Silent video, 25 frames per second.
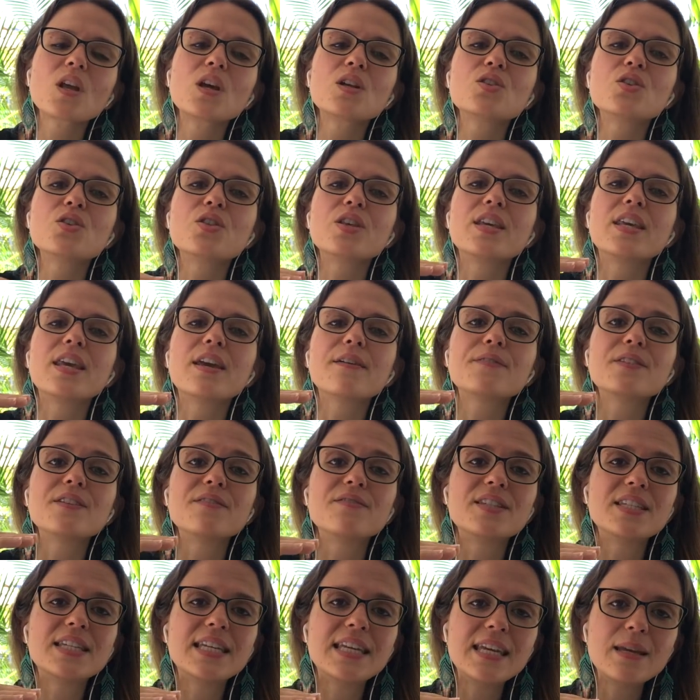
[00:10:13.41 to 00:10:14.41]
to the gift
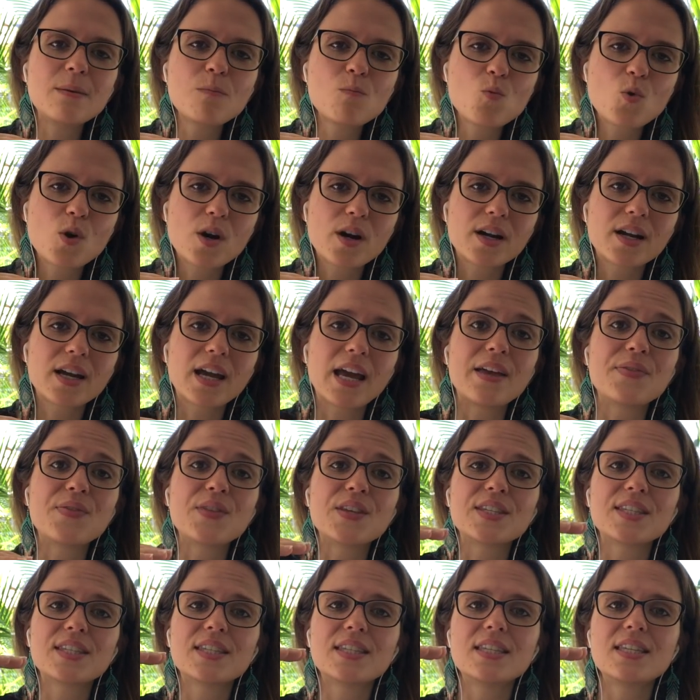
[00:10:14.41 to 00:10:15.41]
of teamwork and
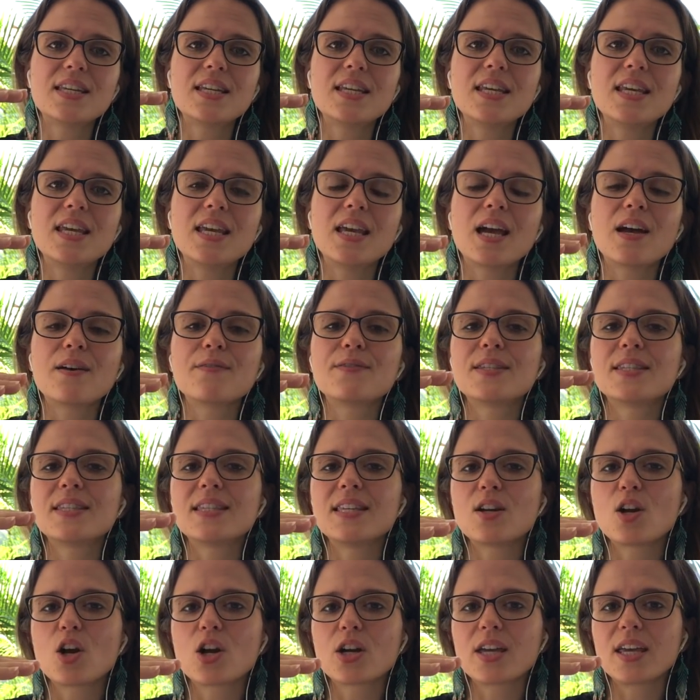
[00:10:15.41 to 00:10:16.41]
the city of
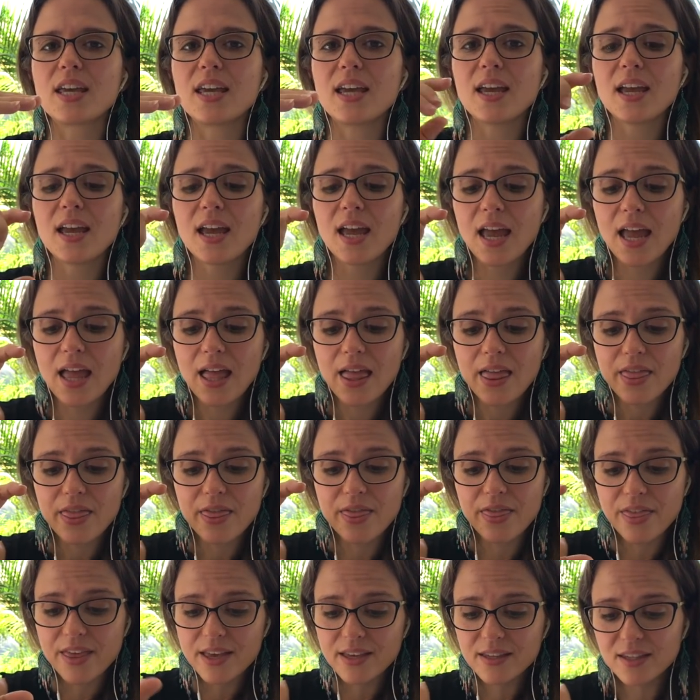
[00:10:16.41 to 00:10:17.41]
synarchy.
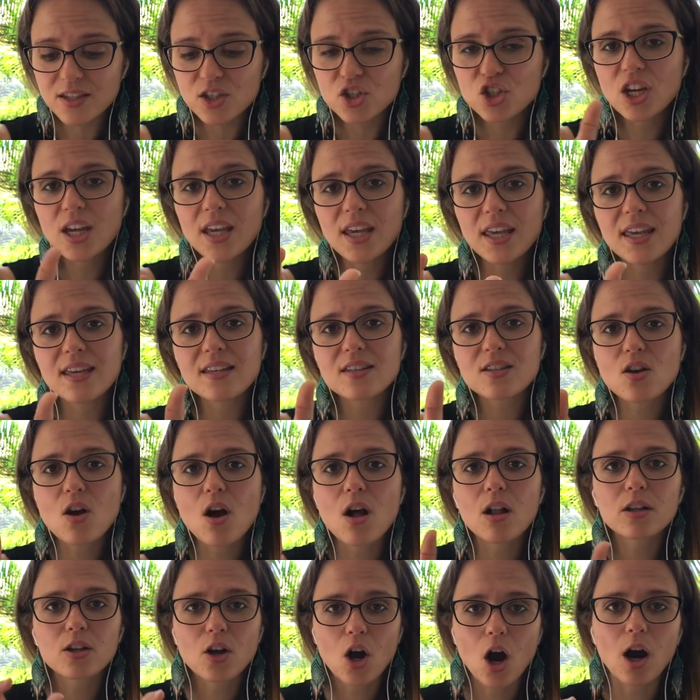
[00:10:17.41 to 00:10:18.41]
This gene key is
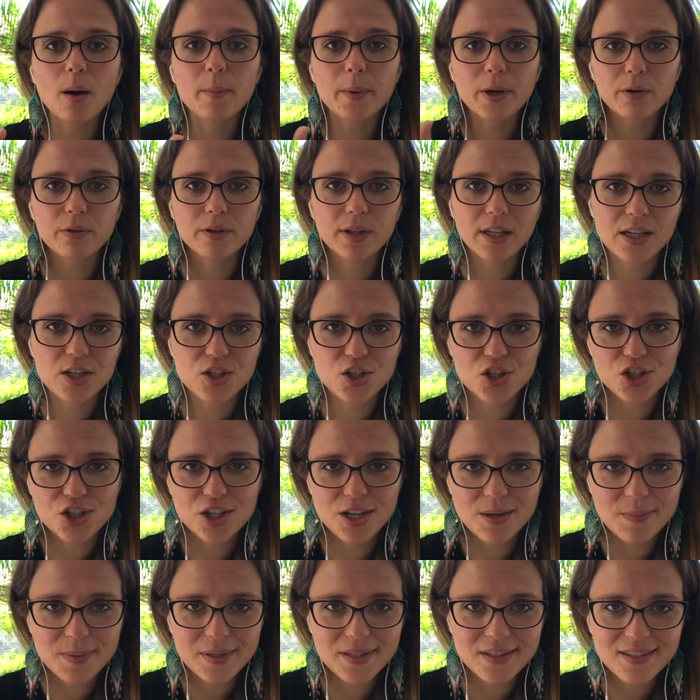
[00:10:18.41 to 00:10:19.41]
called karmic
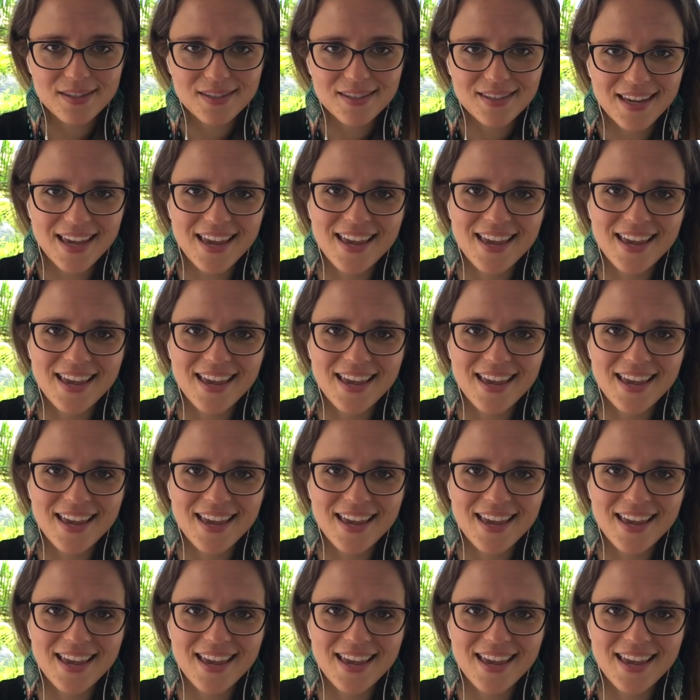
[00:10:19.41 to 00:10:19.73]
relationships.